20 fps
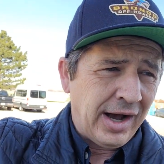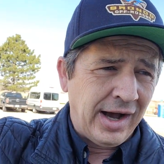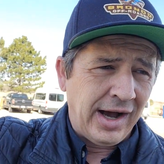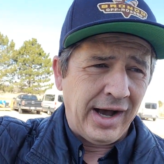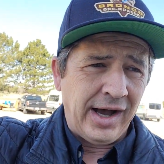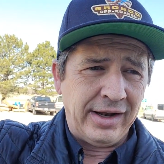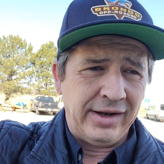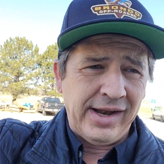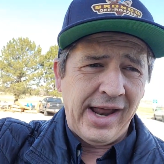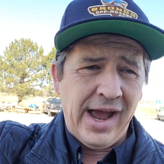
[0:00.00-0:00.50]

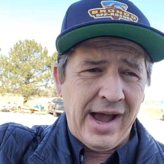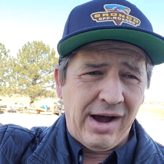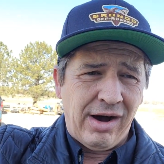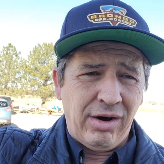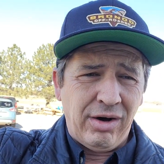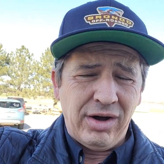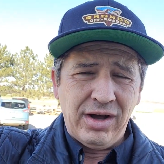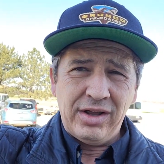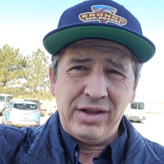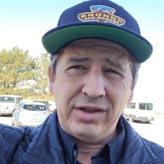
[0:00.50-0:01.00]
Uh,
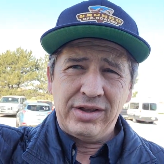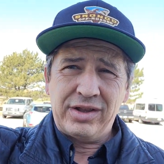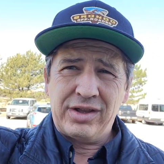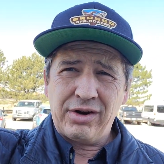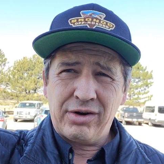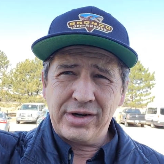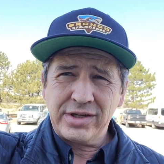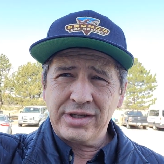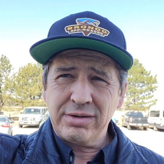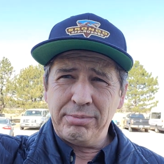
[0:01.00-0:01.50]
now
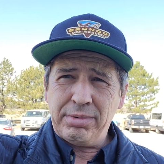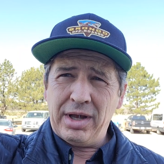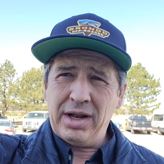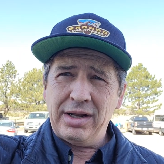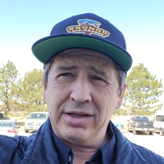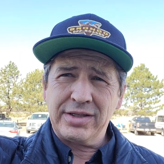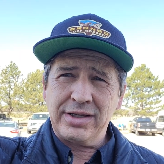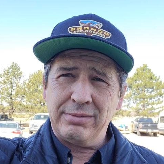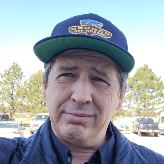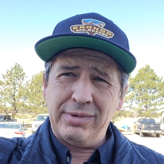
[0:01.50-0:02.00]
there is some
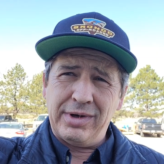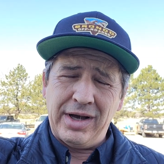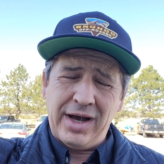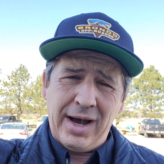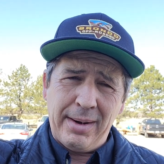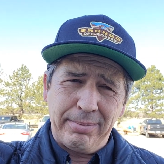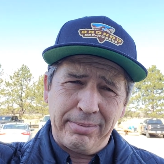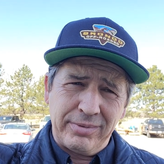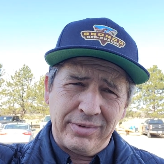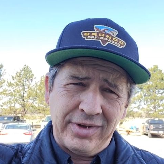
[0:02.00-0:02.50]
some
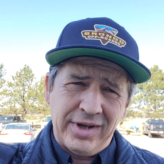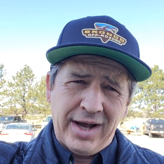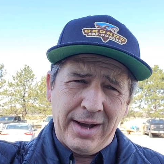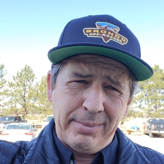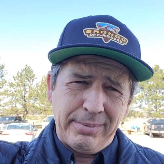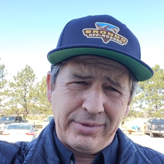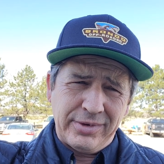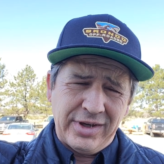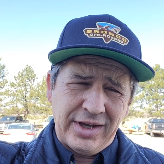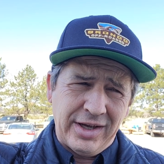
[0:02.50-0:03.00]
up
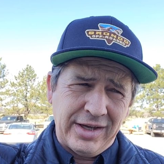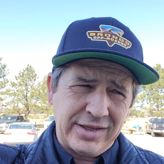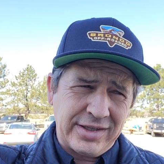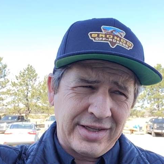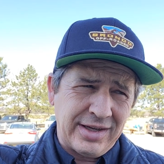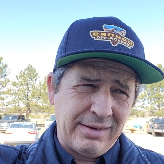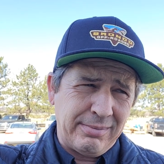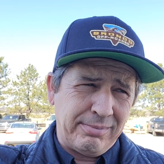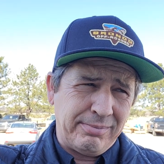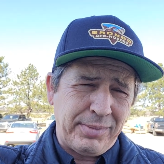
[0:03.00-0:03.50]
up the,
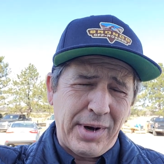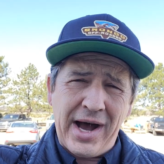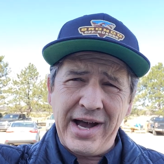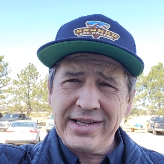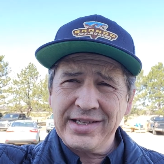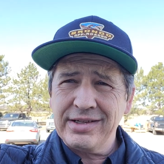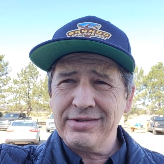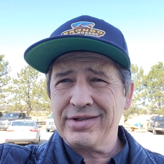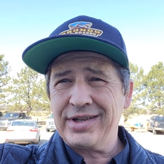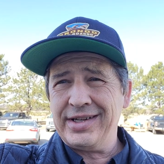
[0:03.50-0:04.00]
some
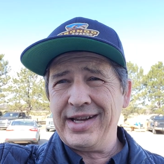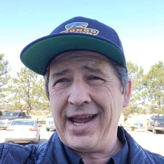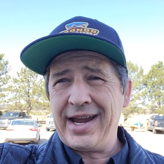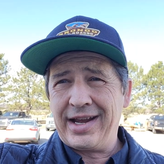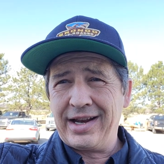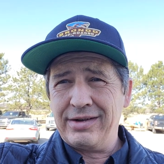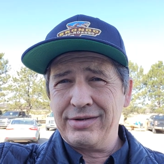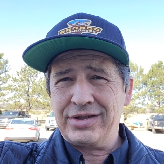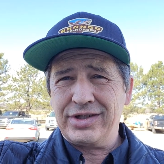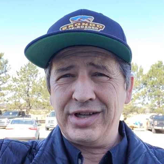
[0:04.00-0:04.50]
positives and
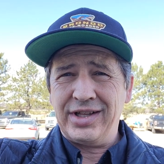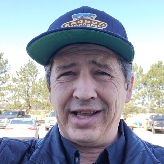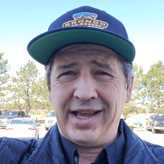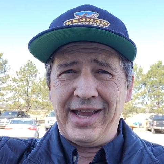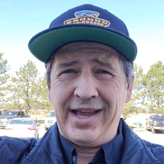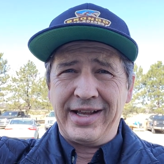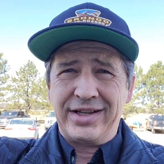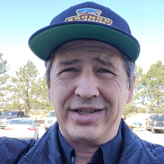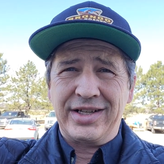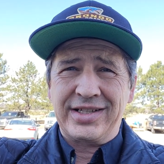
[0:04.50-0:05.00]
negatives to
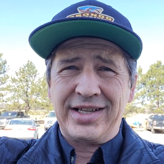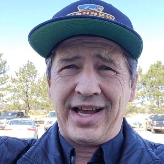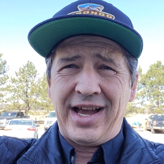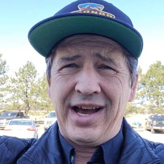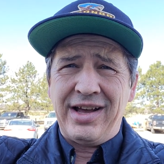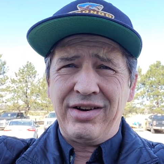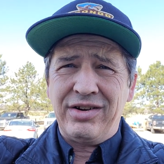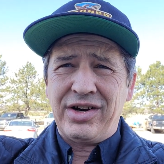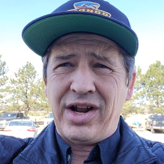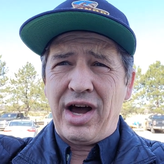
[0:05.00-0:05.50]
the hitch. It's a
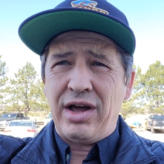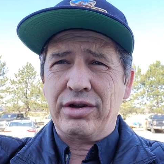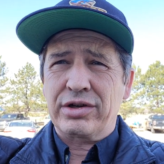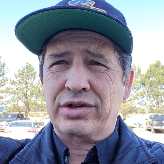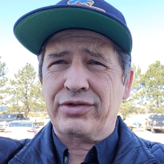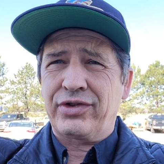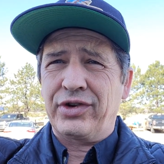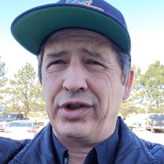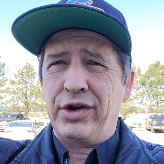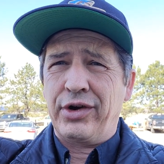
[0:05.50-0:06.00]
hundred
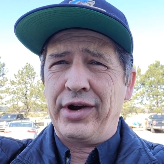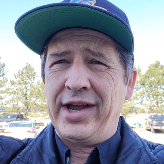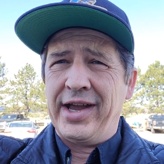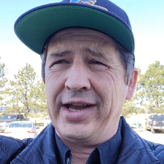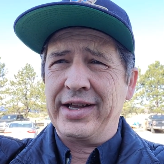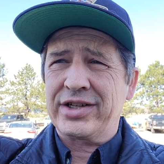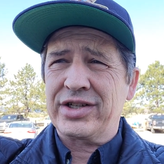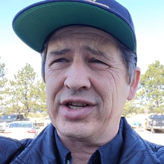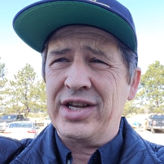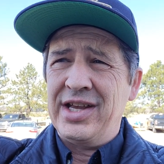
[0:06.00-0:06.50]
dollars for their
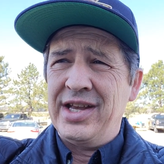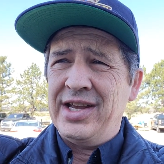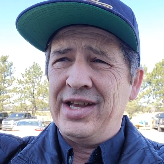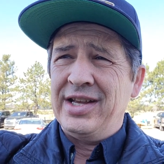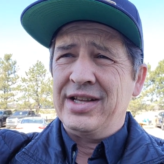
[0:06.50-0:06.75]
hitch.